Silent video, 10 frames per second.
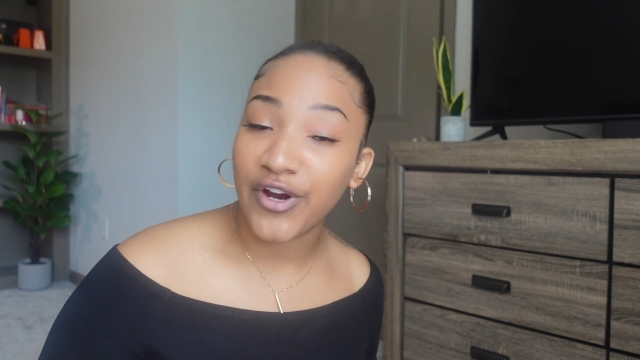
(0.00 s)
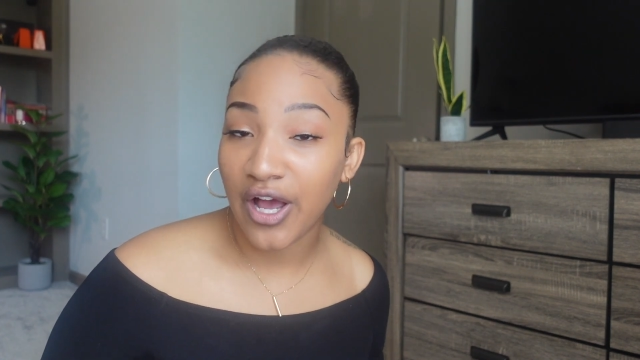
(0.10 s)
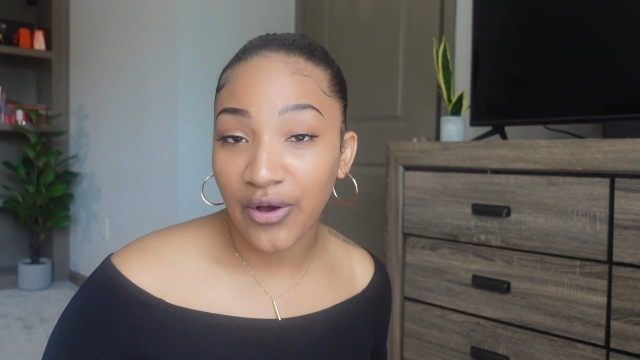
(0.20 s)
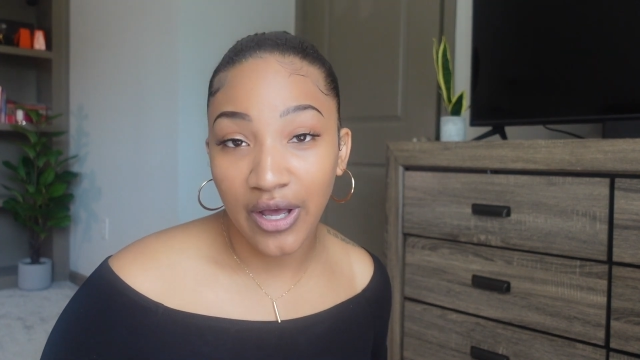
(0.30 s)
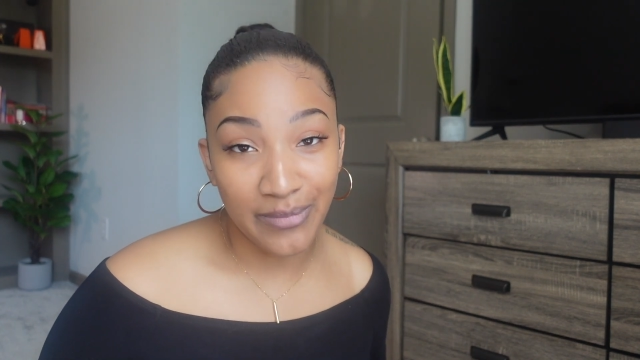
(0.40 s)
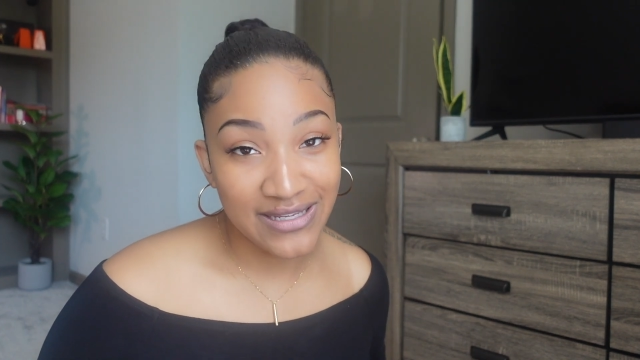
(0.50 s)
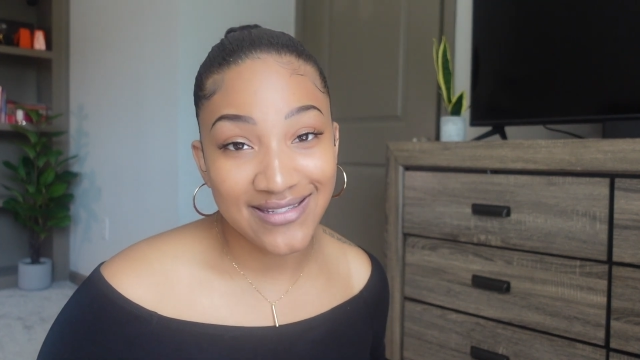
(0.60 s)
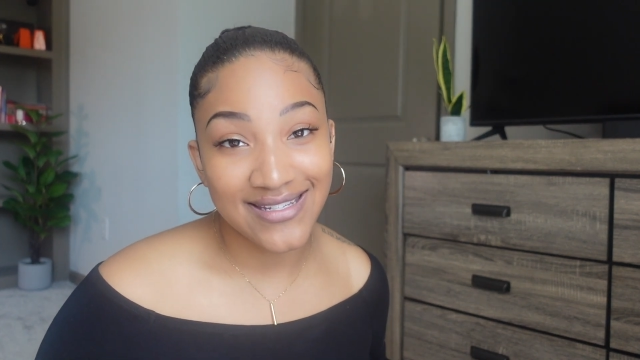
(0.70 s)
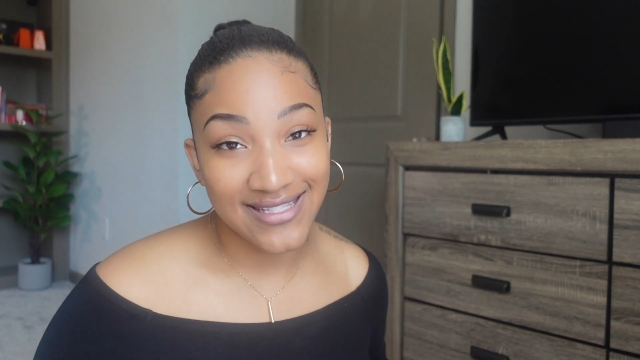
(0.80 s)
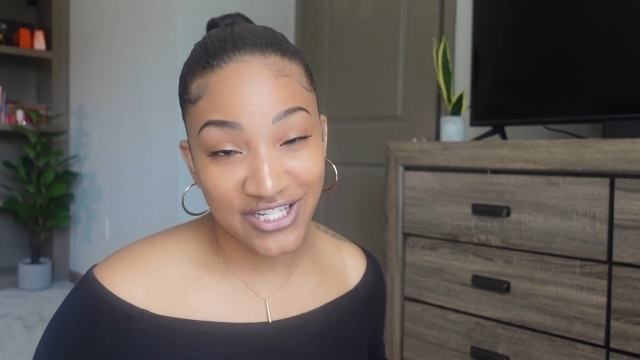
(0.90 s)
out a
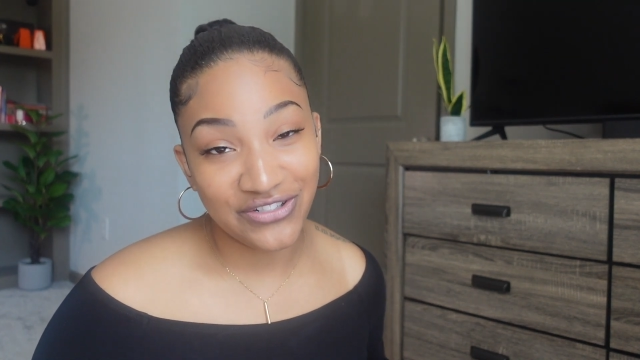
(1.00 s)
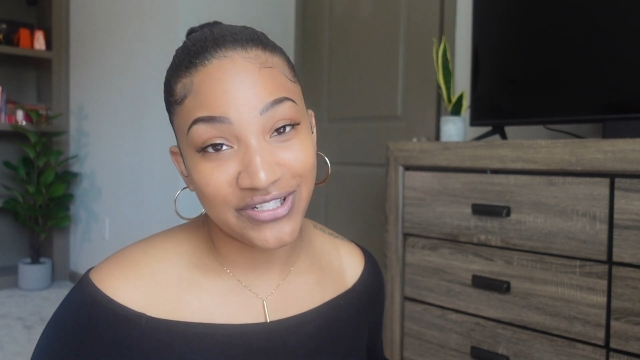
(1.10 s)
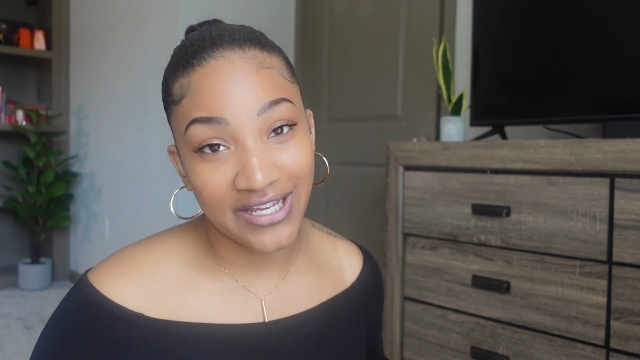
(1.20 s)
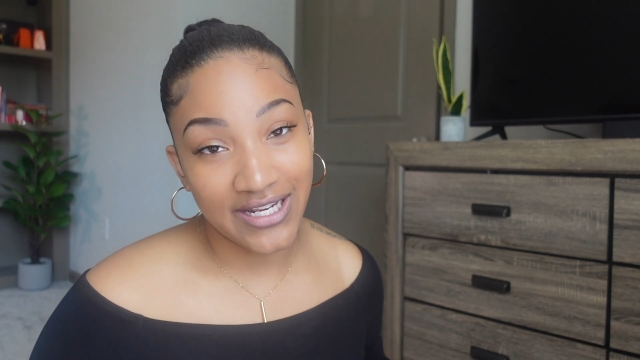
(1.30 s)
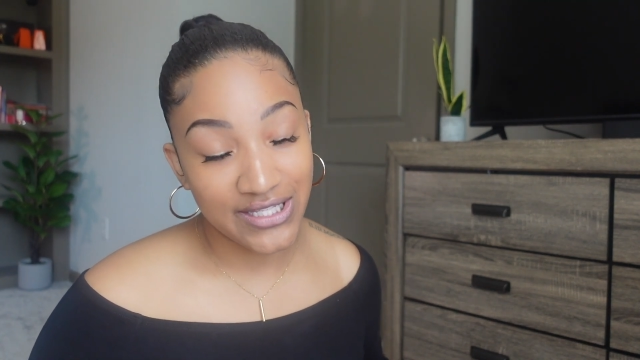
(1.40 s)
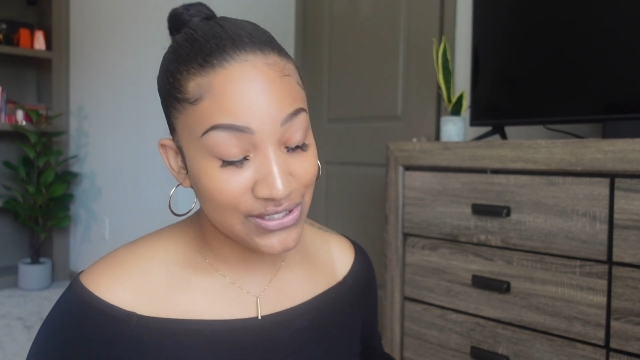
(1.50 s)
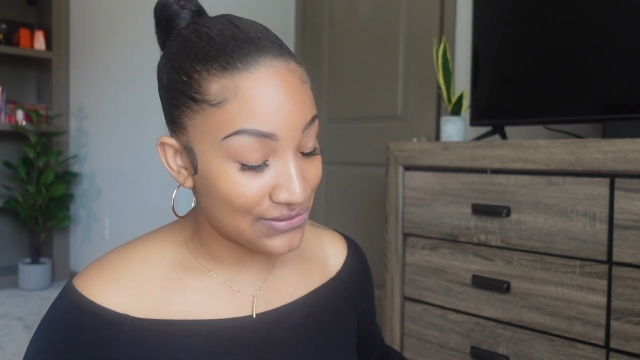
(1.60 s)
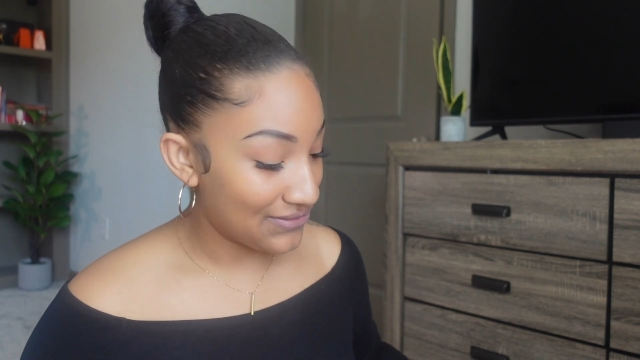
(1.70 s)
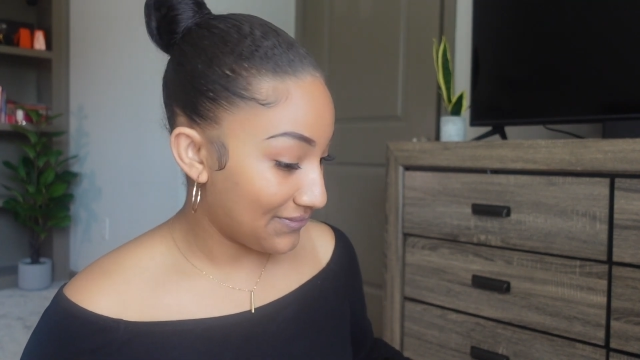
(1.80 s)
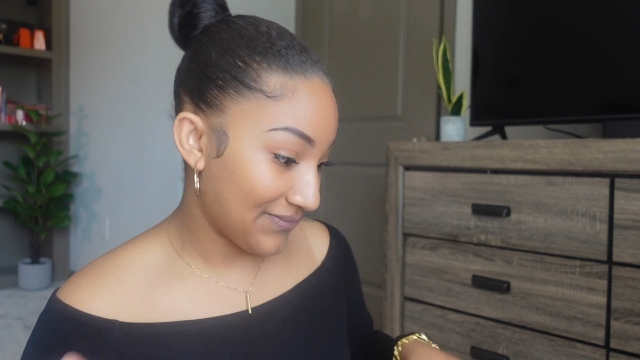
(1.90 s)
business that you should get into,